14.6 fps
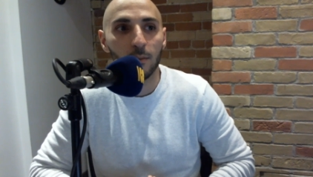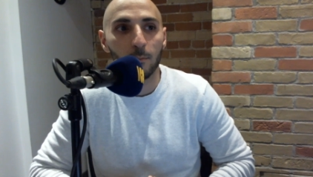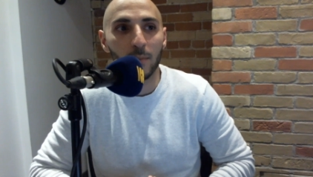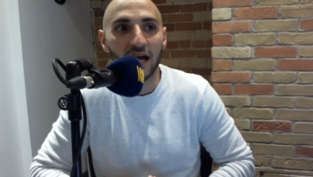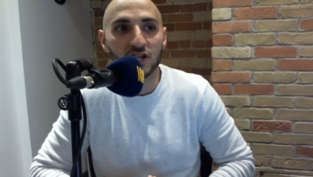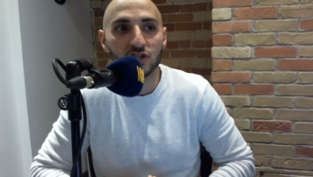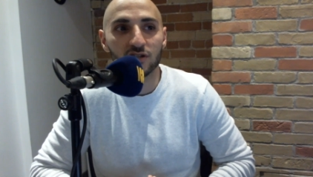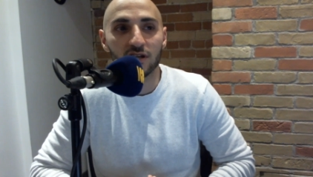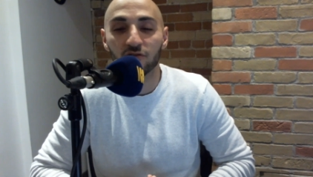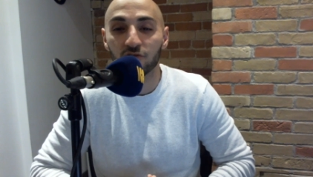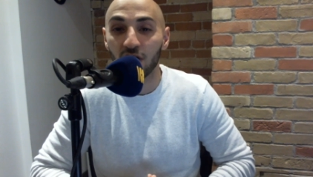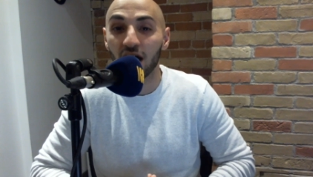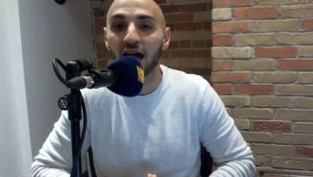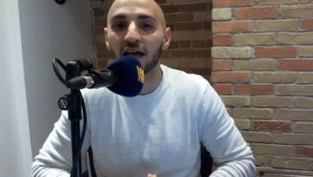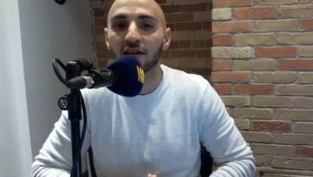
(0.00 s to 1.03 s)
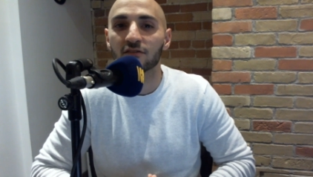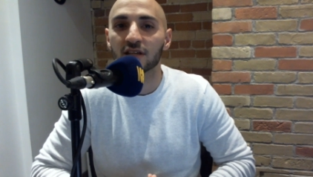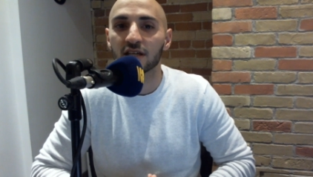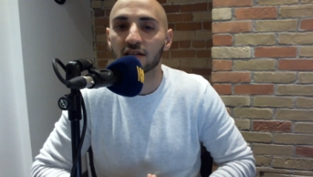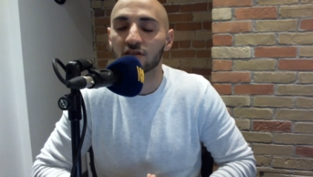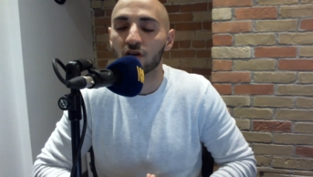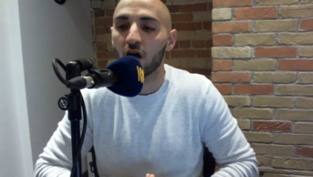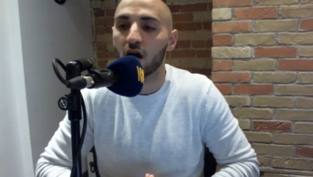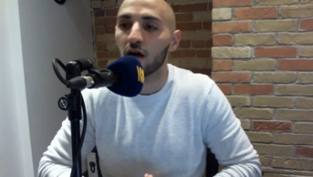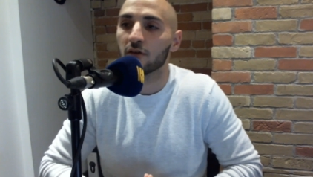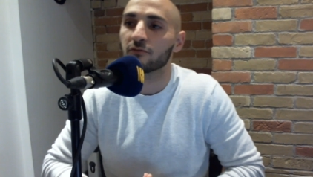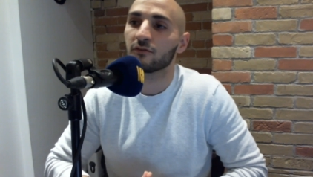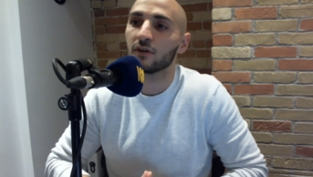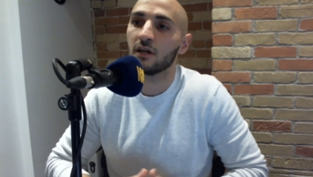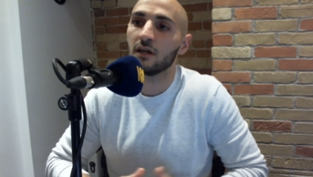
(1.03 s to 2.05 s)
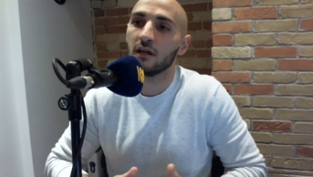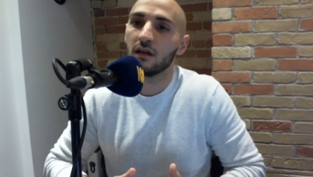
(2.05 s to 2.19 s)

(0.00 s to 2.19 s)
Match day five kicked off.